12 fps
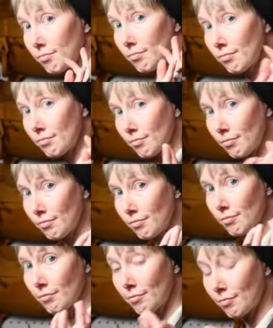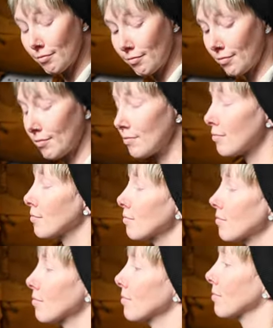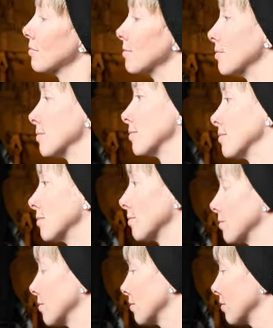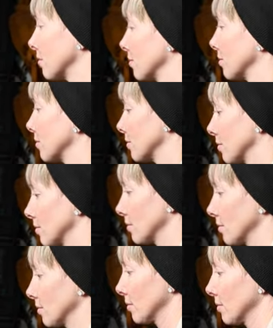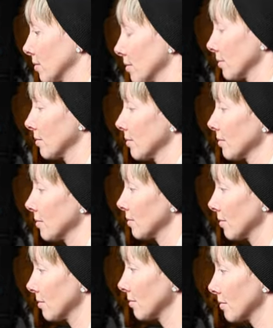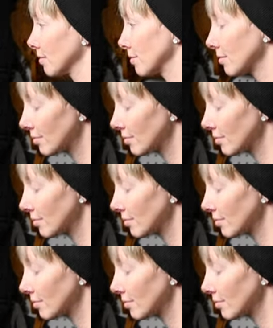which was a bit surprising since they're not stretchy like on most packs, and I was worried things